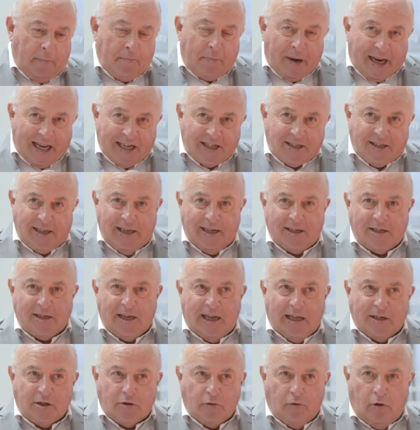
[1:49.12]
plastics
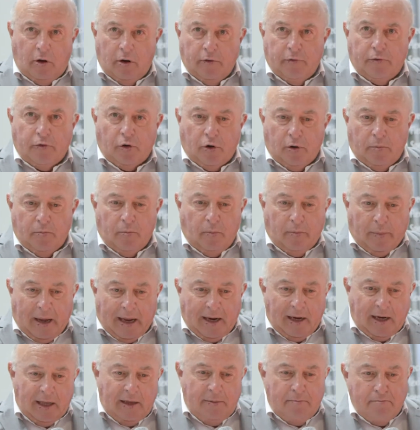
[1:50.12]
and so on, for
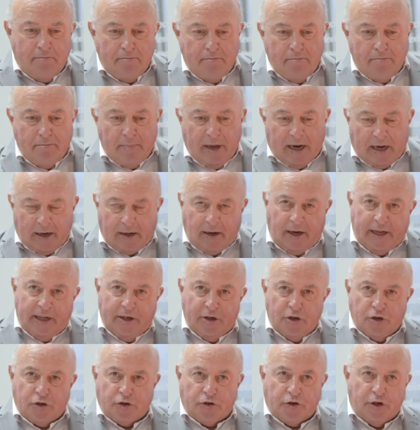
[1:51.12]
mainly medical
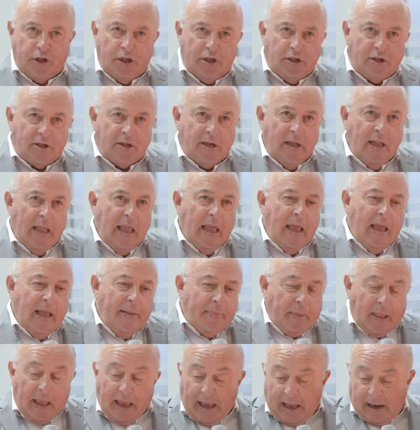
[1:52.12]
industries
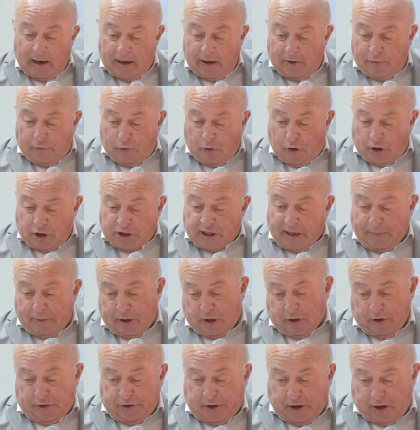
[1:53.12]
and for
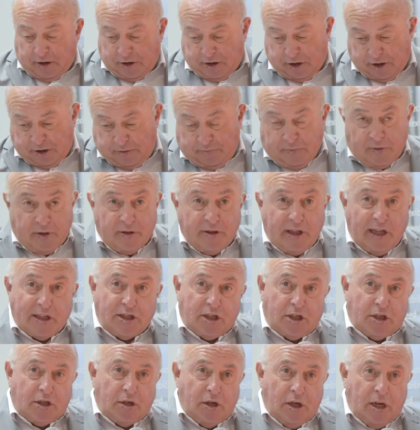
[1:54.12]
semiconductors.
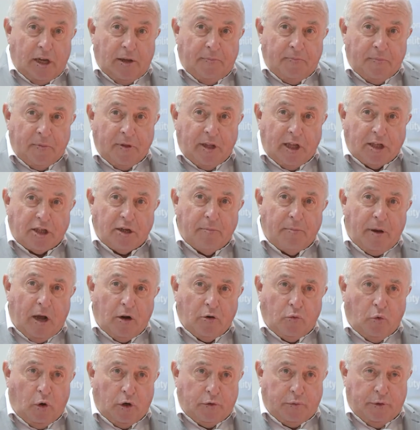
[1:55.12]
That's
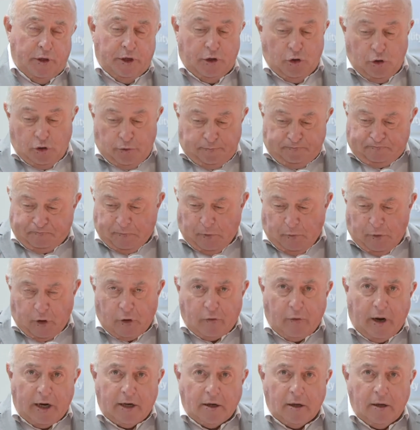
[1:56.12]
about what we do. We're
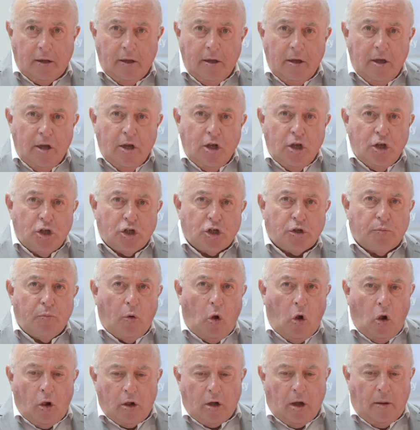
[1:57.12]
quite a
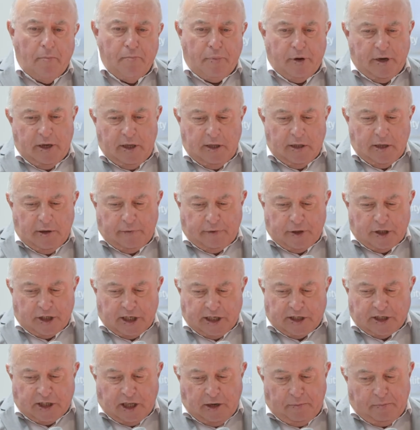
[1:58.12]
small company. There are
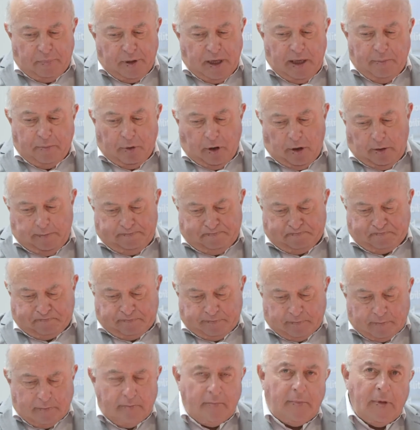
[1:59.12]
16 people,
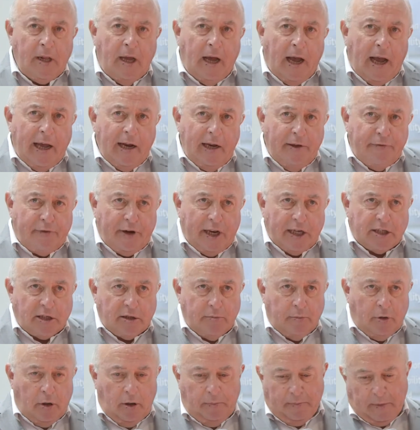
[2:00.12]
highly
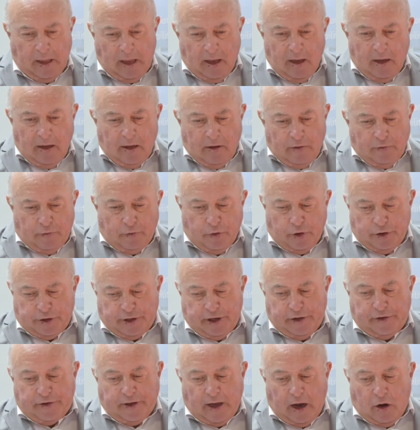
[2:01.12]
flexible,
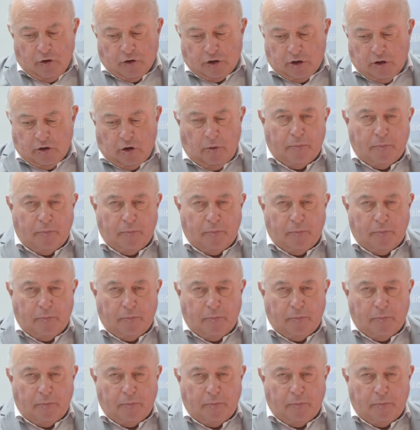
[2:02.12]
40,000